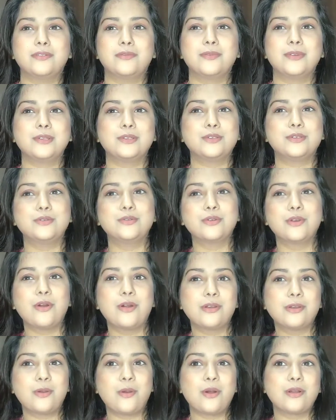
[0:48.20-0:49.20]
which do
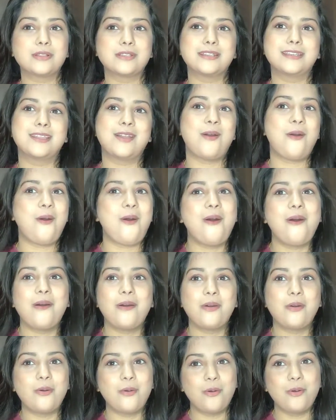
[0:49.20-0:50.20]
not cause any
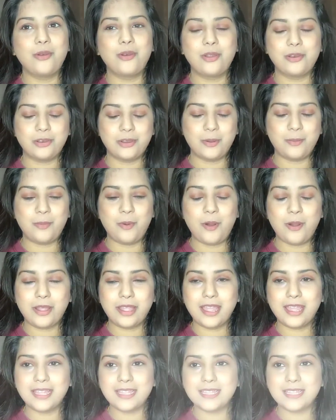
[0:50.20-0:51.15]
hole on your pocket.